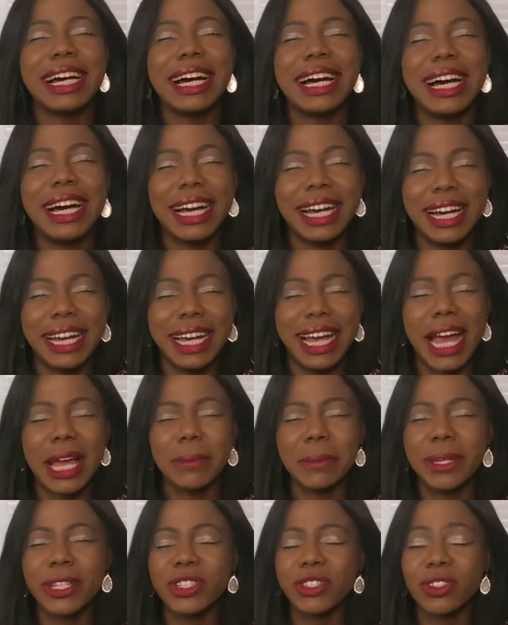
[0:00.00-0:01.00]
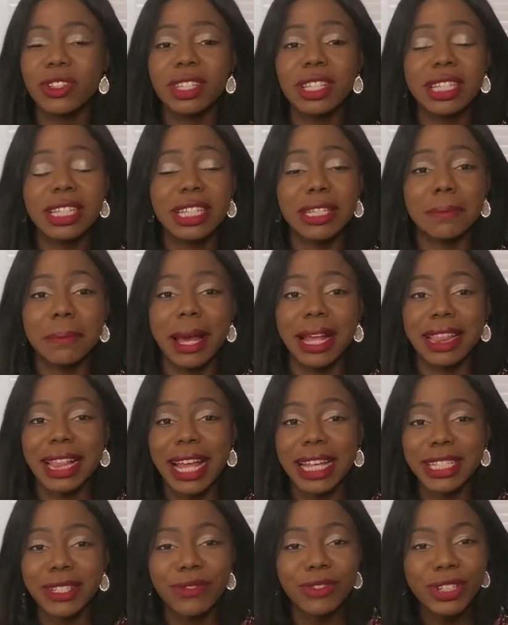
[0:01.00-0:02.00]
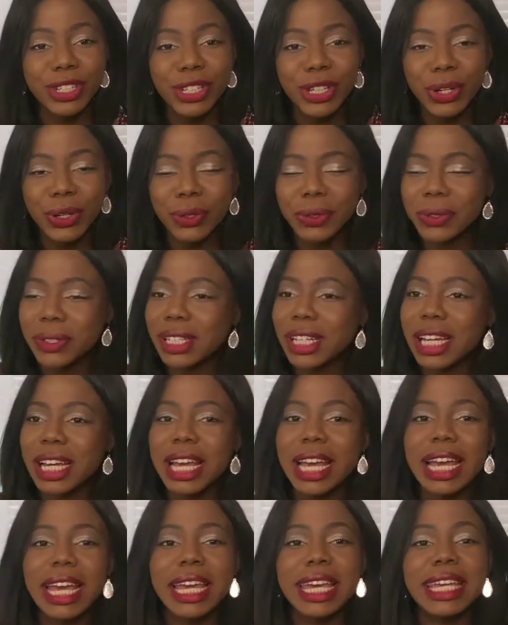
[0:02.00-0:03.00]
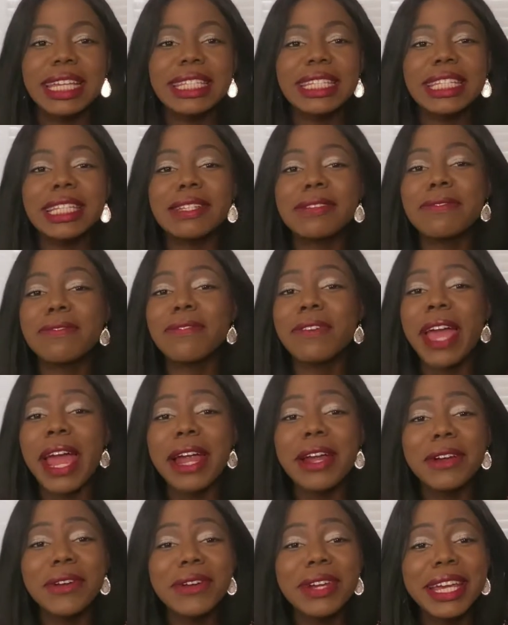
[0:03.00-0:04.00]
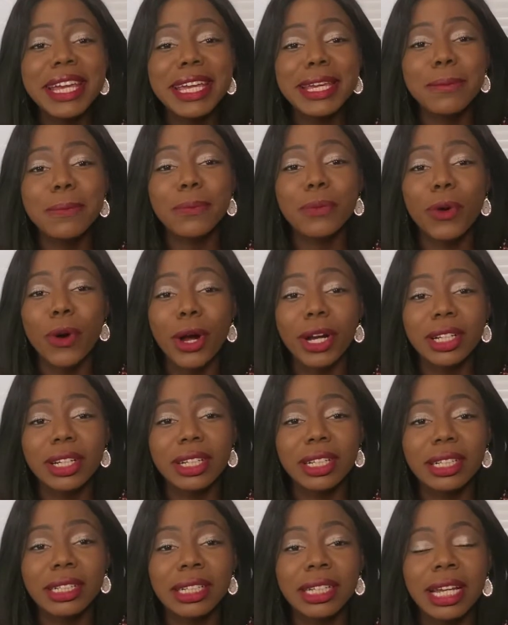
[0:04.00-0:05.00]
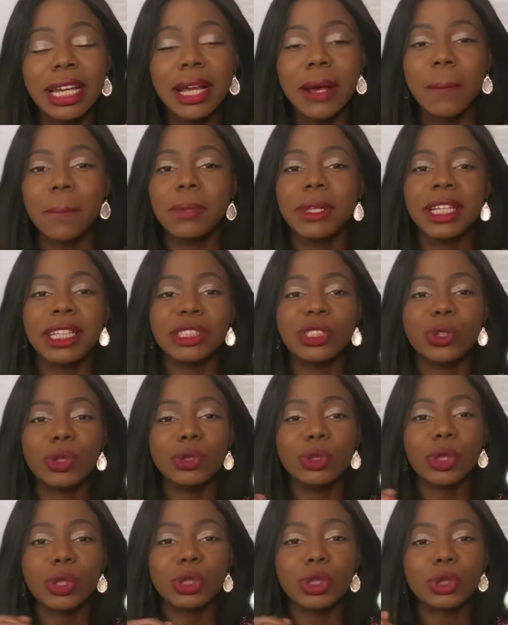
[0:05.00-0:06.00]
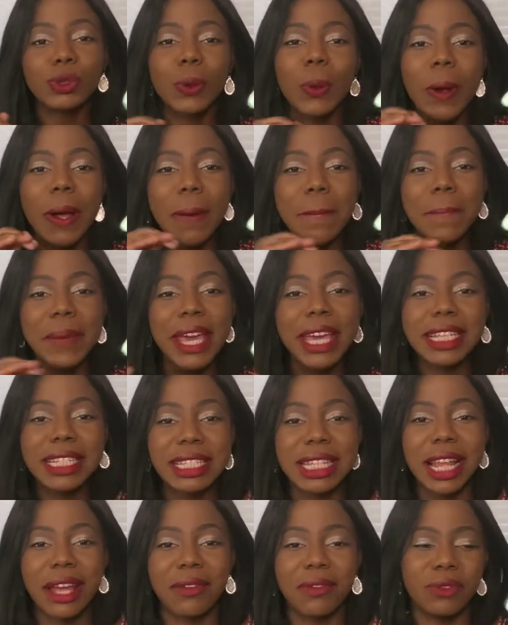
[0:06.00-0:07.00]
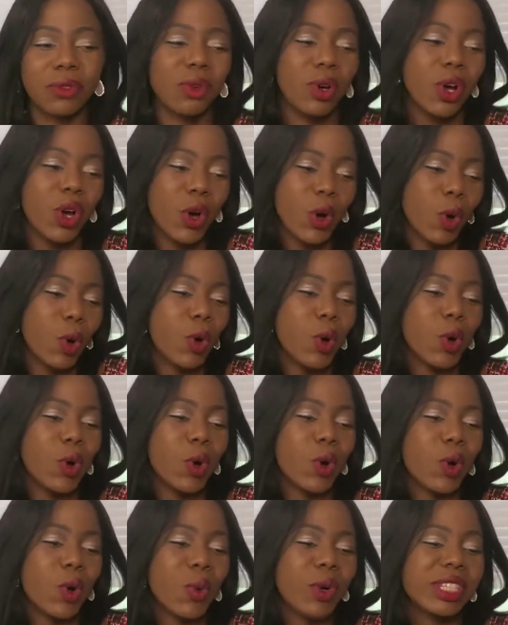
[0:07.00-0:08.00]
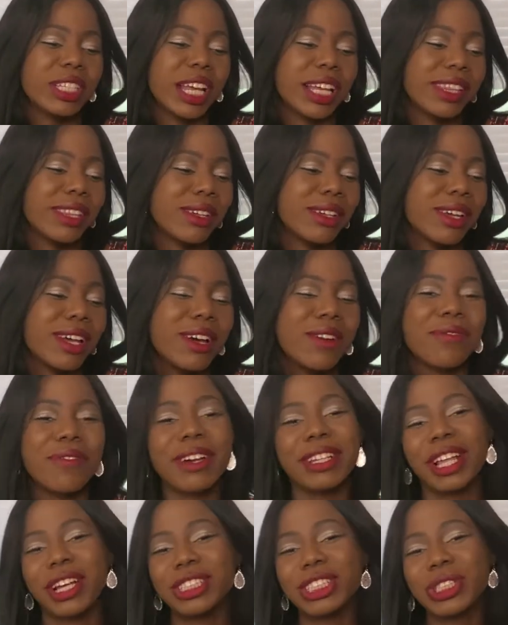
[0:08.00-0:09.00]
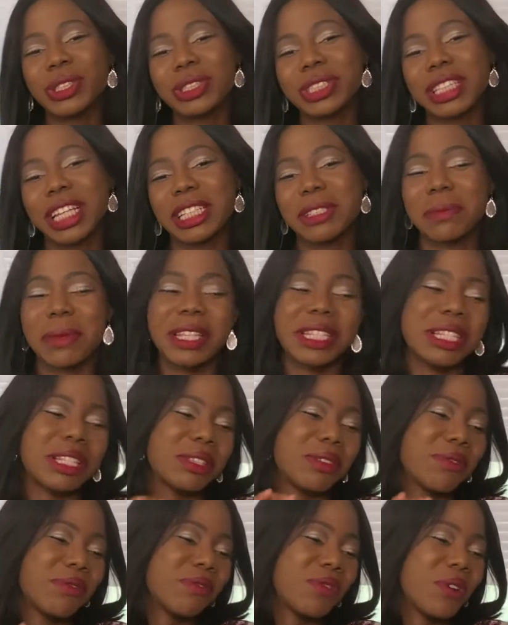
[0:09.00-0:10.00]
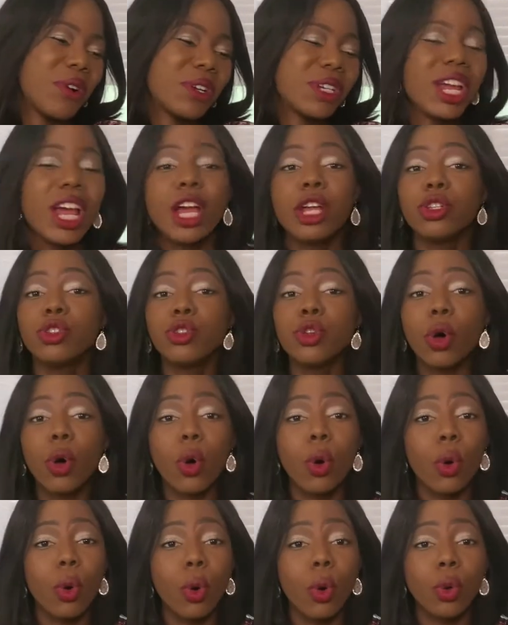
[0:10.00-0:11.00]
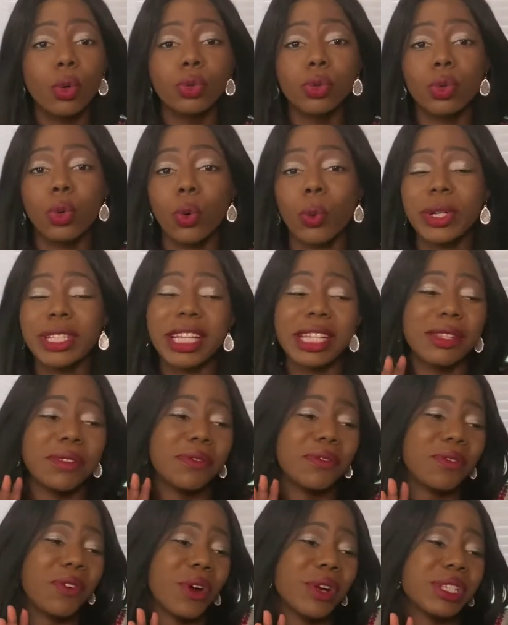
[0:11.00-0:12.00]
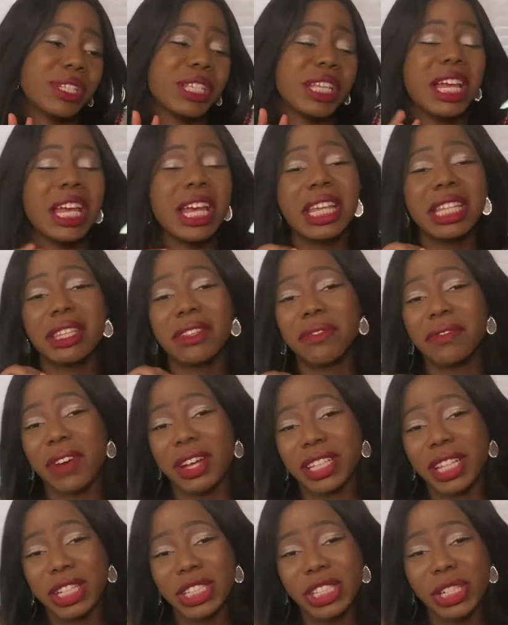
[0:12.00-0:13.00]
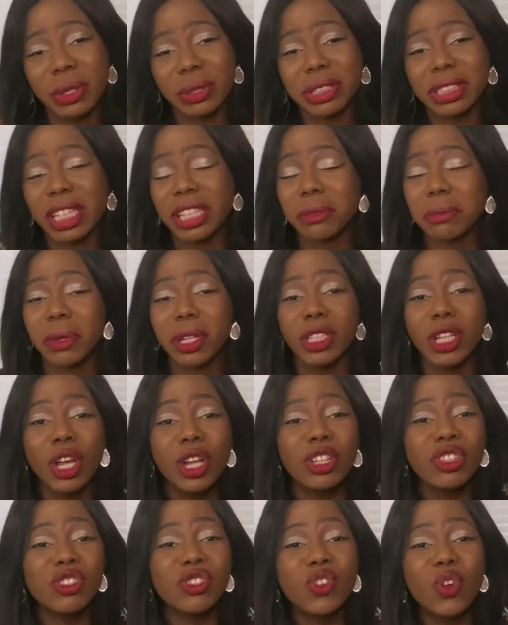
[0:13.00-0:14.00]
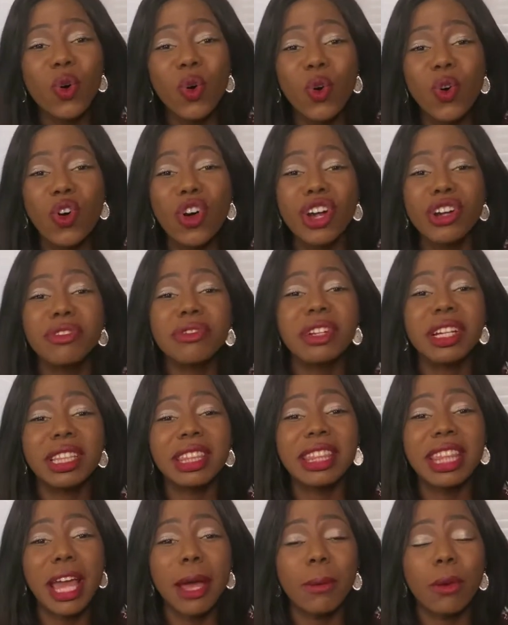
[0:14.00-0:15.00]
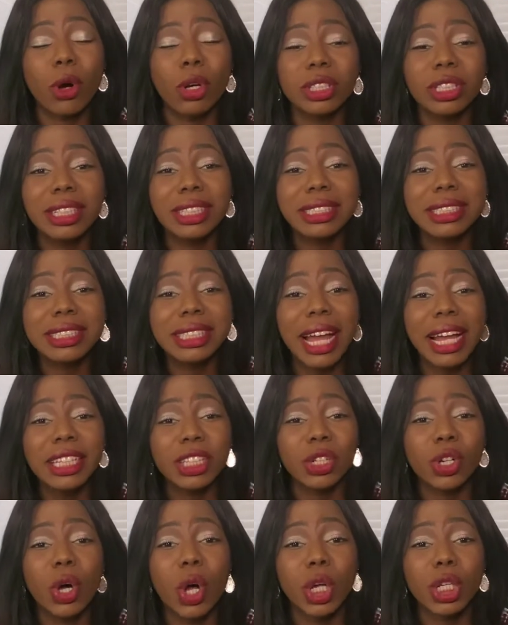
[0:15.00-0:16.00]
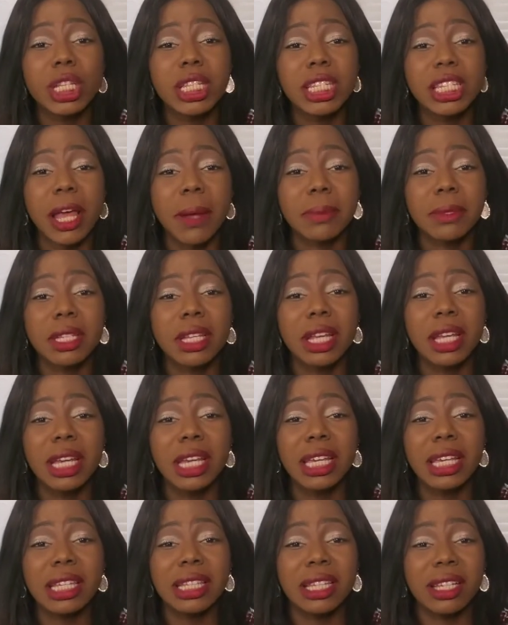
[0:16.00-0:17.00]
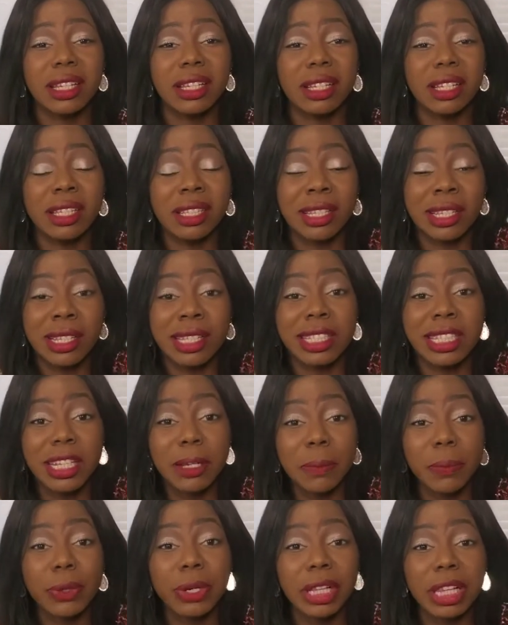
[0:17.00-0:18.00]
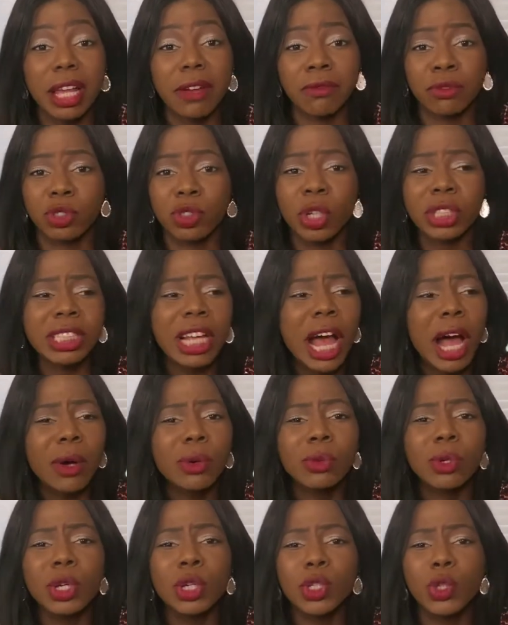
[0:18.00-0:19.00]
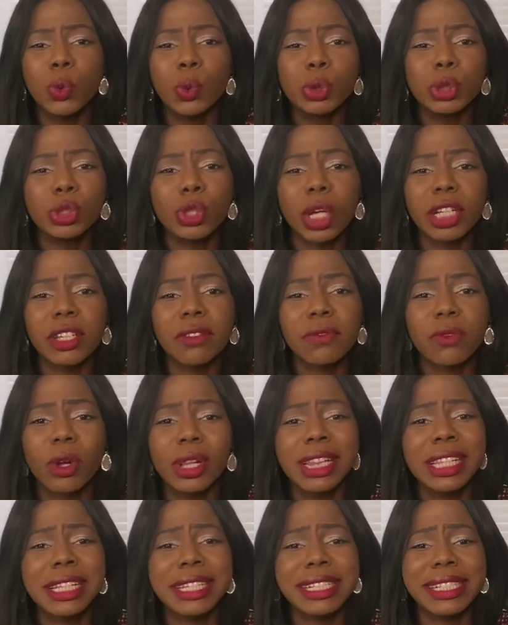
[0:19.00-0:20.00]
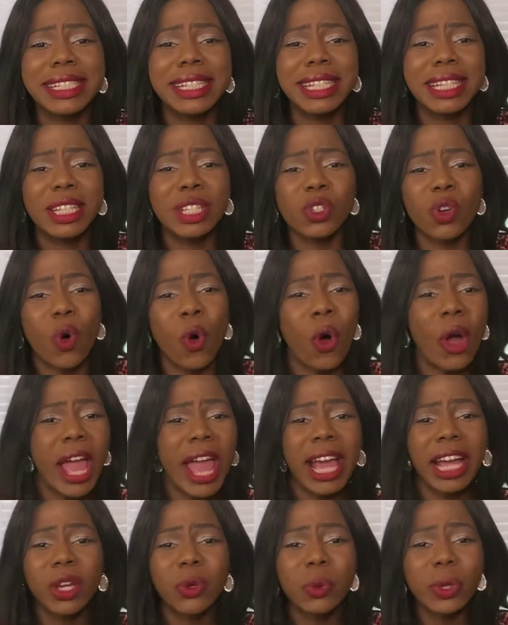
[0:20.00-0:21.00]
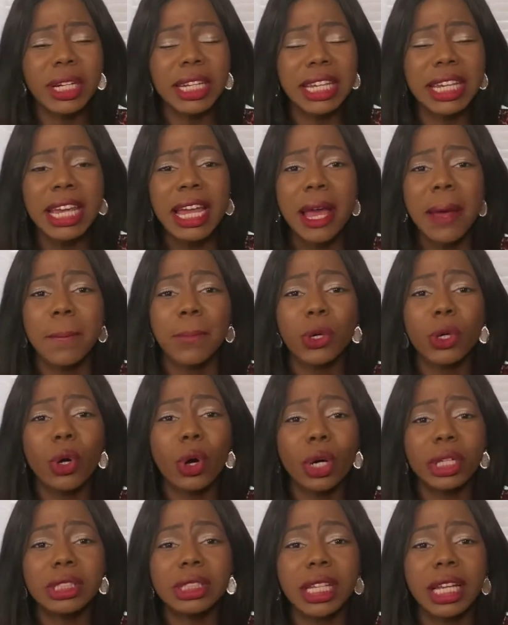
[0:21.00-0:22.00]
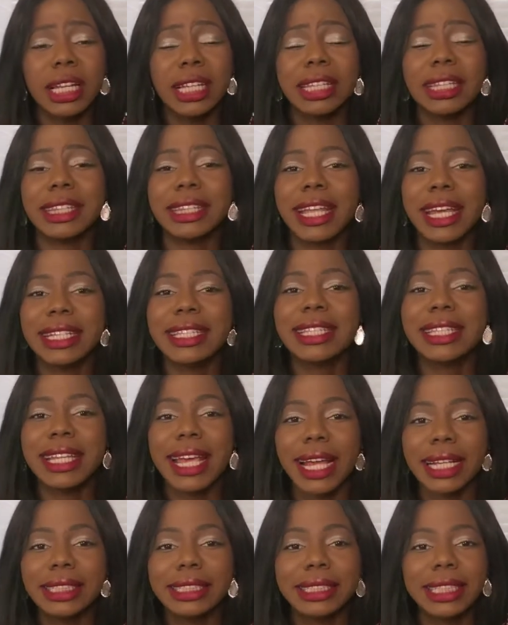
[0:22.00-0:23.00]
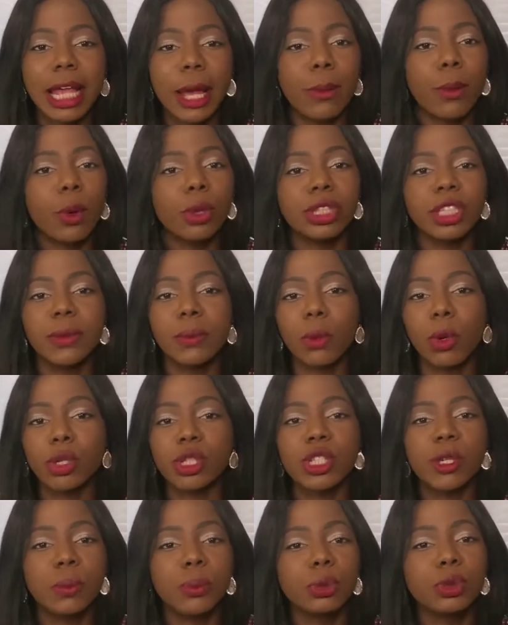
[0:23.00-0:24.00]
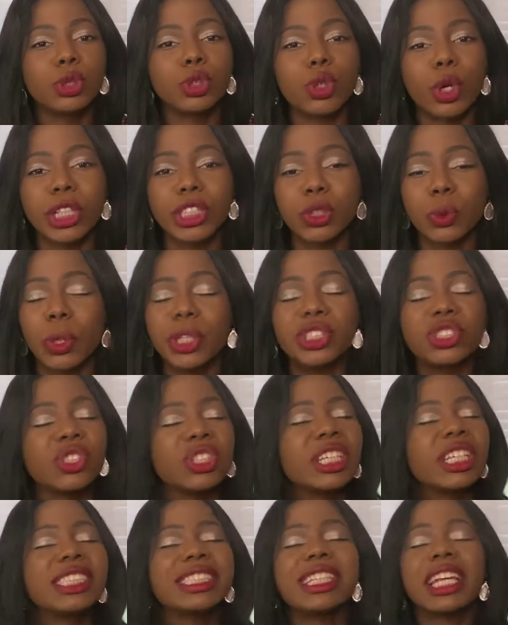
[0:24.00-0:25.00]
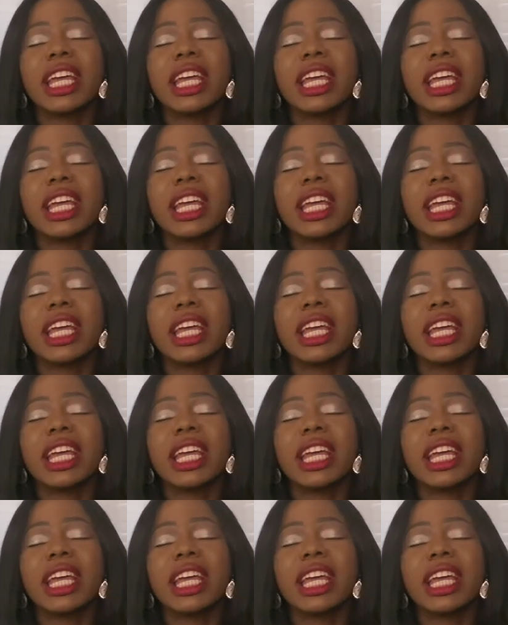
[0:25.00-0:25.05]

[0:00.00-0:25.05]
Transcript: I mentioned this in my last video. It is very important. Please don't just do a base level. Oh, what are the financial statements in the fund? No, what are the funds in the financial statement? No, read them, understand the concepts in a deeper level, just how you will study for leases or equity, because they test them on the multiple choice question. Is